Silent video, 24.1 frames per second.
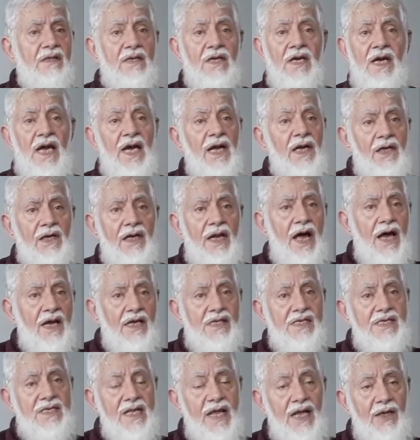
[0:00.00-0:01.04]

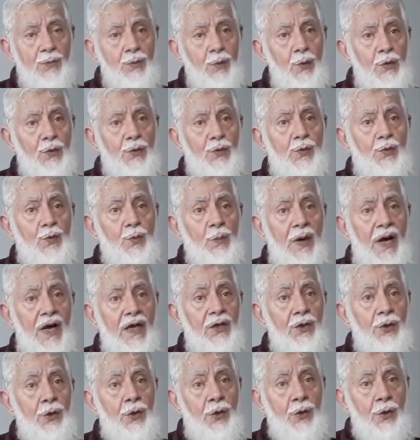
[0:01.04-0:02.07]
airlines that want to buy
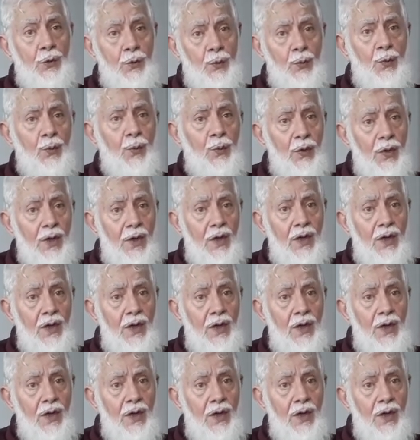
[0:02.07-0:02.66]
new,